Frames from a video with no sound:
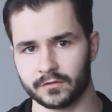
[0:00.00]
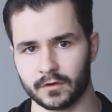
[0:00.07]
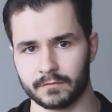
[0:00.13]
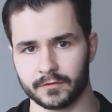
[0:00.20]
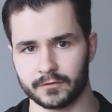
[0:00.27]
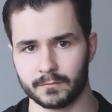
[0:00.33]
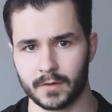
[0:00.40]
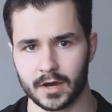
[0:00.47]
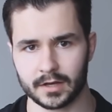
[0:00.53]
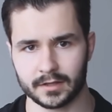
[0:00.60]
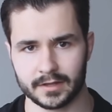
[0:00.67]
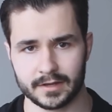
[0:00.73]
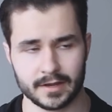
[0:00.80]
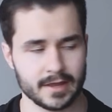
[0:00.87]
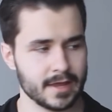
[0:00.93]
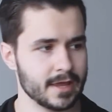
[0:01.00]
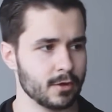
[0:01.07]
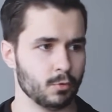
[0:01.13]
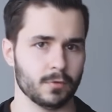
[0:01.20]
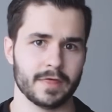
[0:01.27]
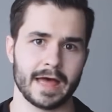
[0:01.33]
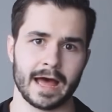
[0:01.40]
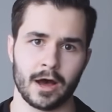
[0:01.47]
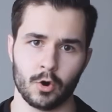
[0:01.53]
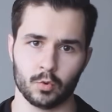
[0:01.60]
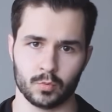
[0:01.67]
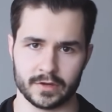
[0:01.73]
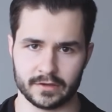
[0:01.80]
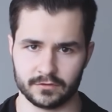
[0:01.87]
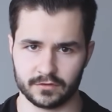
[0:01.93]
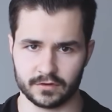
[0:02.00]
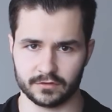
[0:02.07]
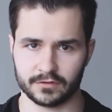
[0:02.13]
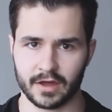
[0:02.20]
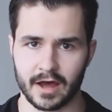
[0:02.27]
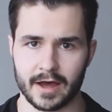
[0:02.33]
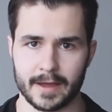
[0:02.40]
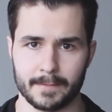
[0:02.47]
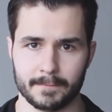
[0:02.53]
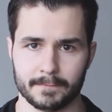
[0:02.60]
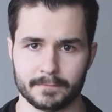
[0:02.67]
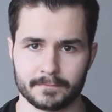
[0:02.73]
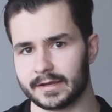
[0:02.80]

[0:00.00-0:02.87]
surface modeling without wasting time.